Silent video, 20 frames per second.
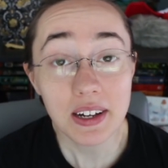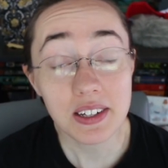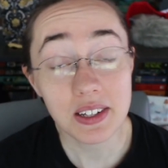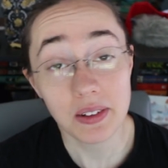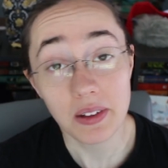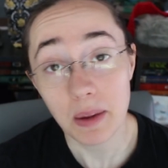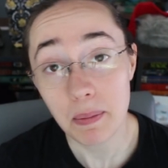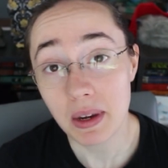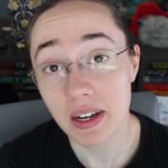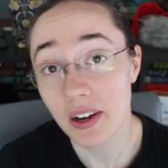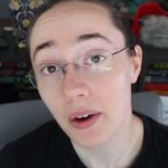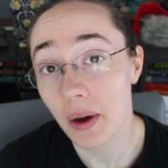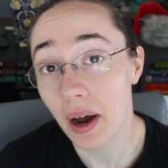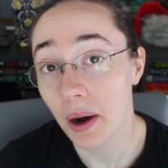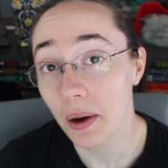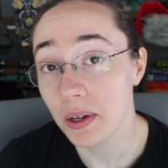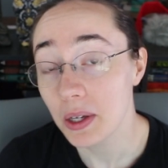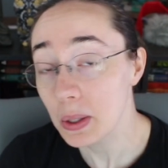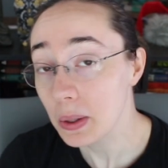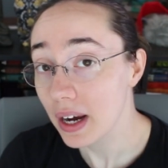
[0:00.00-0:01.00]
So let me know
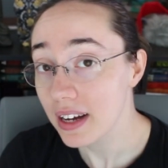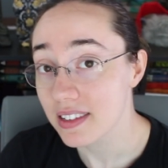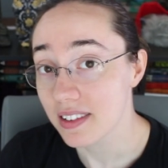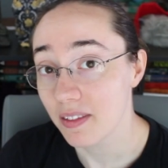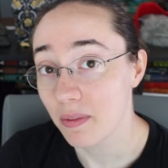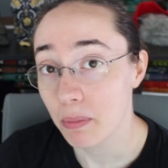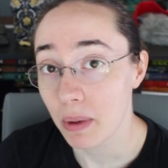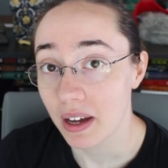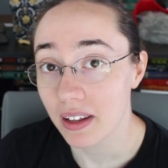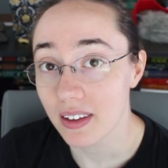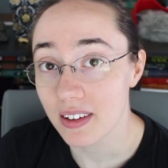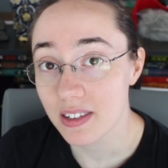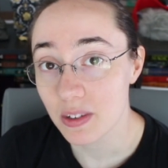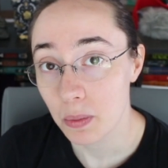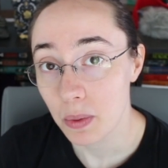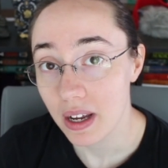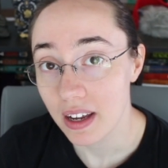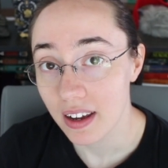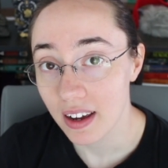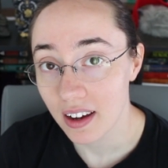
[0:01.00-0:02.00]
how you guys have been this
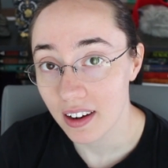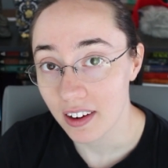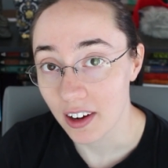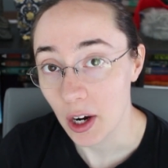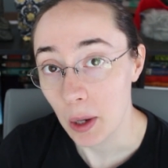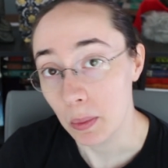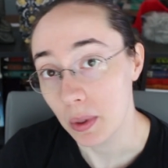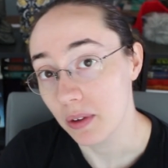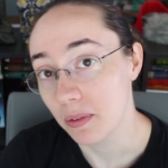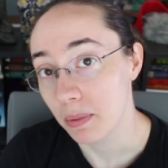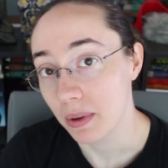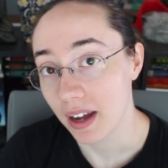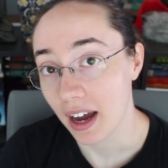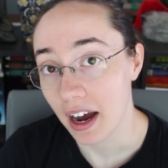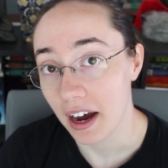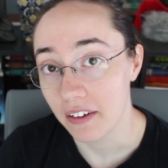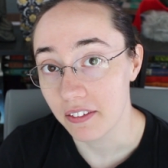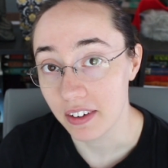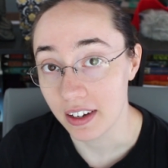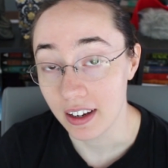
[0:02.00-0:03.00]
weekend. I hope you've been
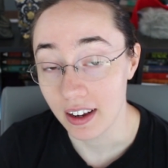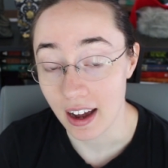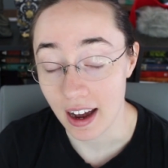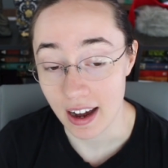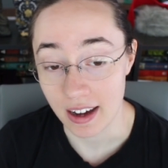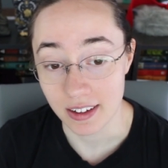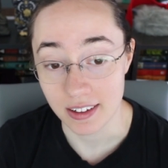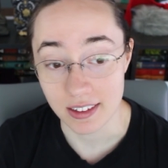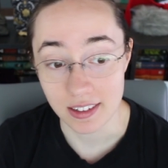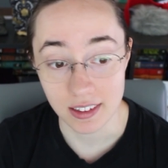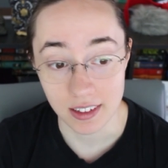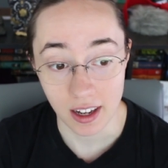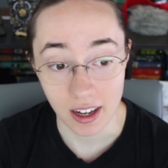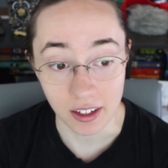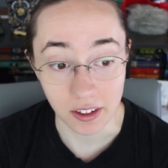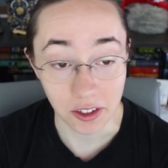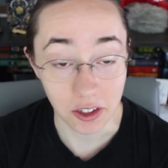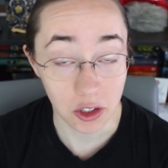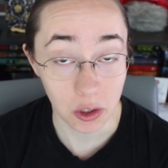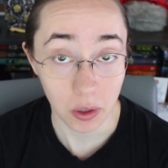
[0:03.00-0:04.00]
having as
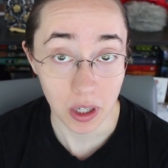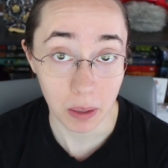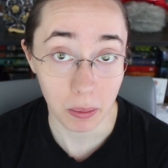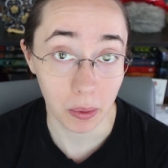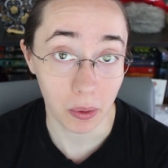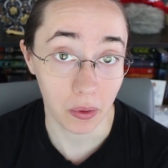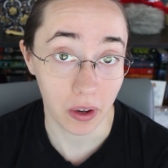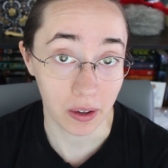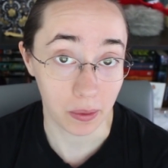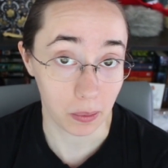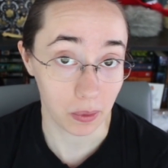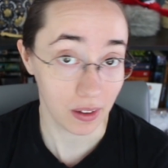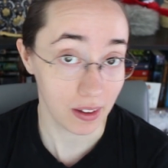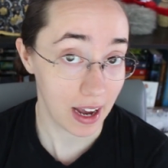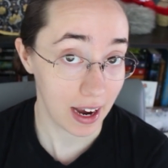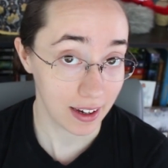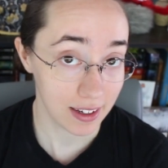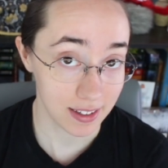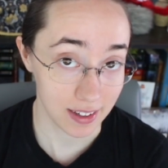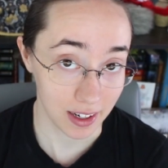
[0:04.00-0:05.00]
enjoyable and
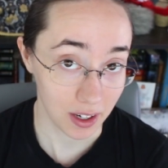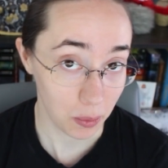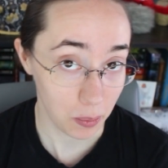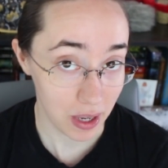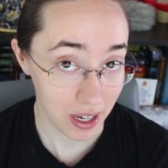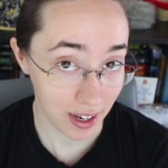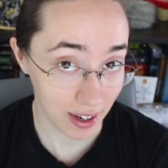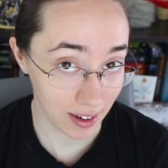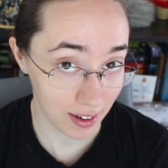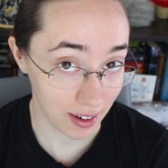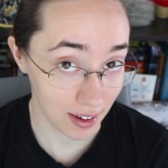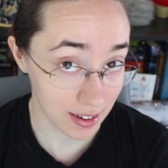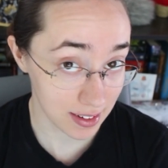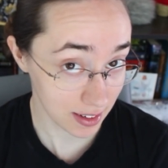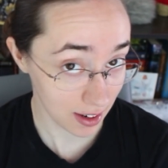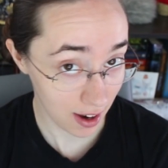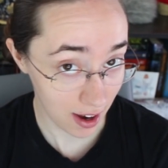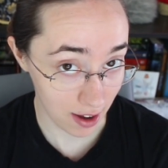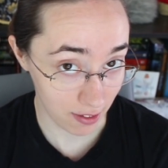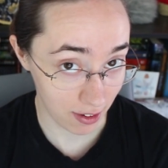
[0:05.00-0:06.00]
relaxing a weekend as
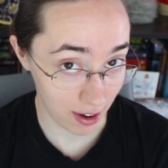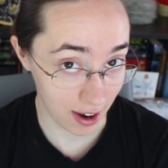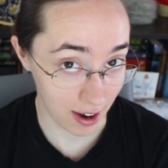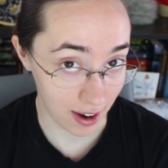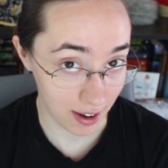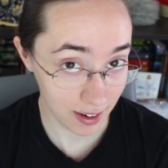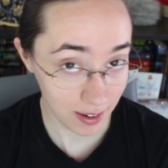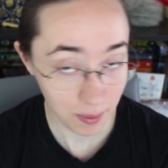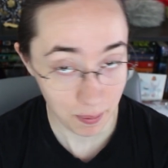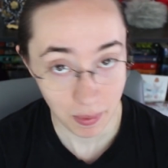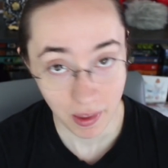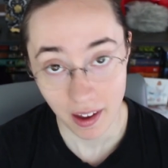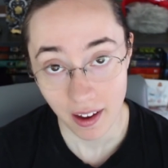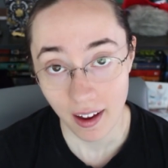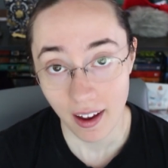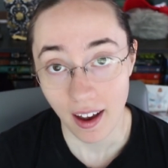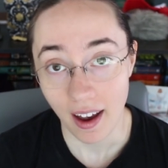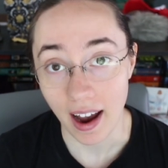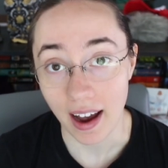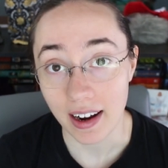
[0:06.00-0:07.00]
I have had.
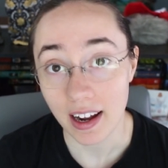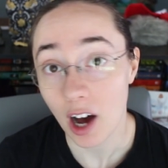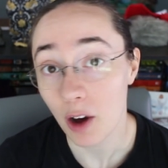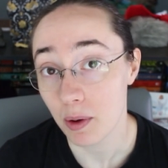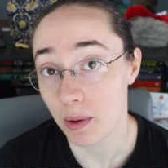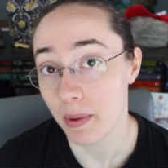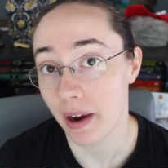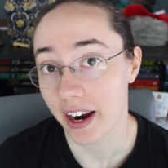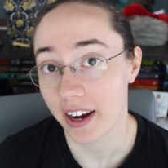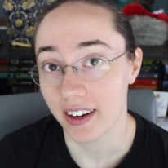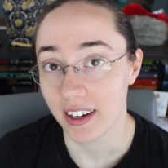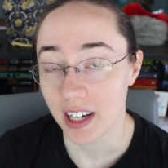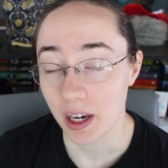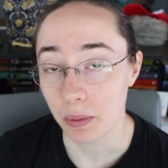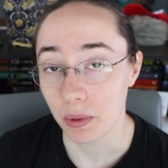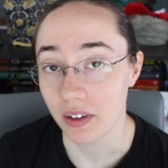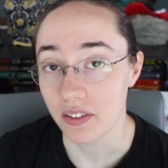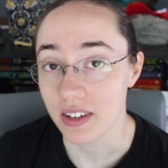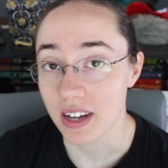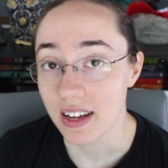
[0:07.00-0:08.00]
And I'll be back in a
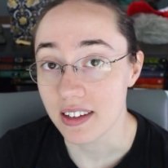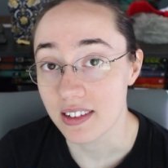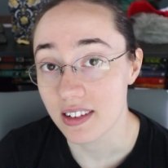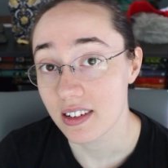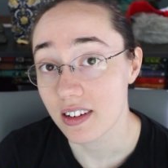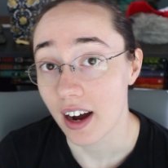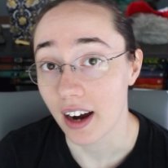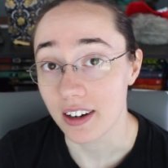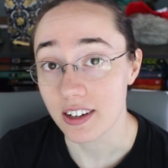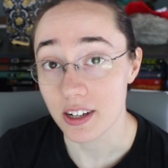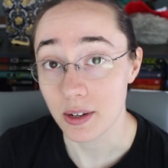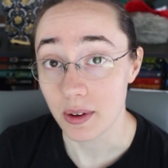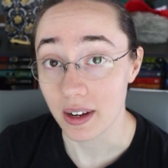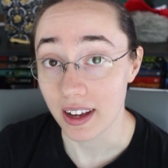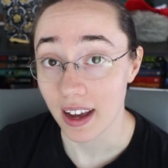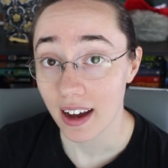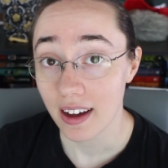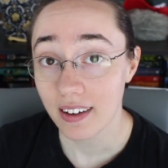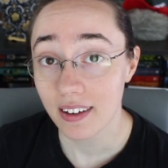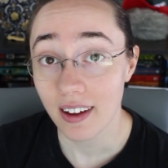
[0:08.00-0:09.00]
couple of days to talk to you
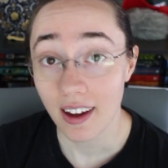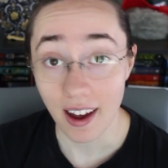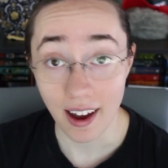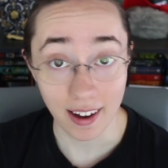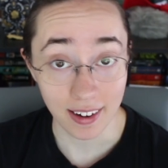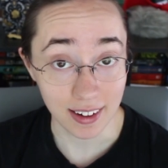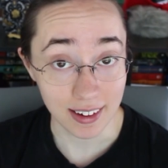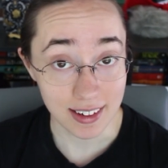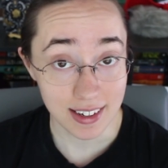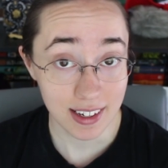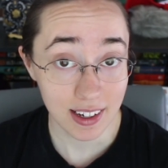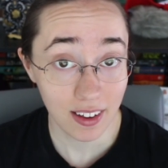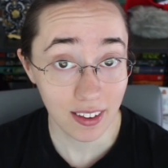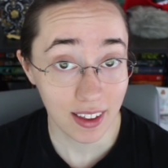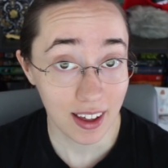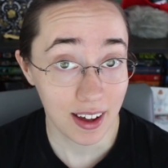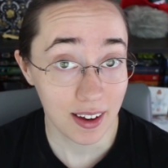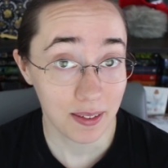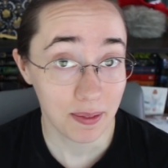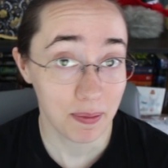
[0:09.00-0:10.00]
again. And until
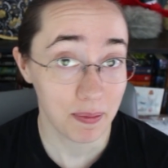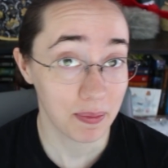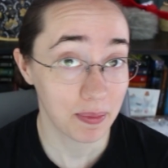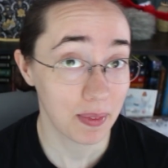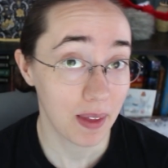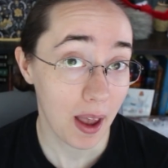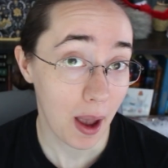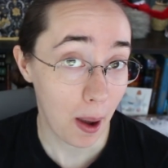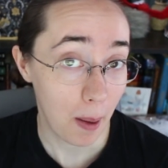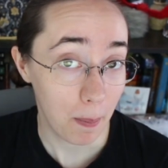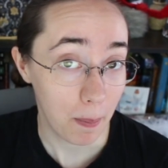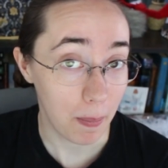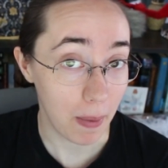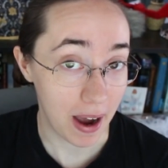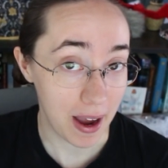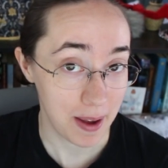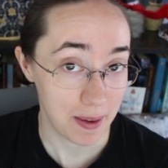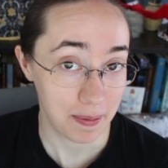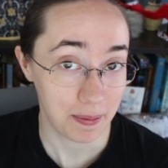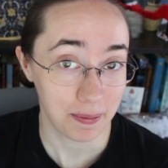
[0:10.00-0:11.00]
then,
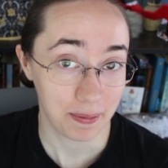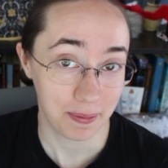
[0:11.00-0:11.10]
bye.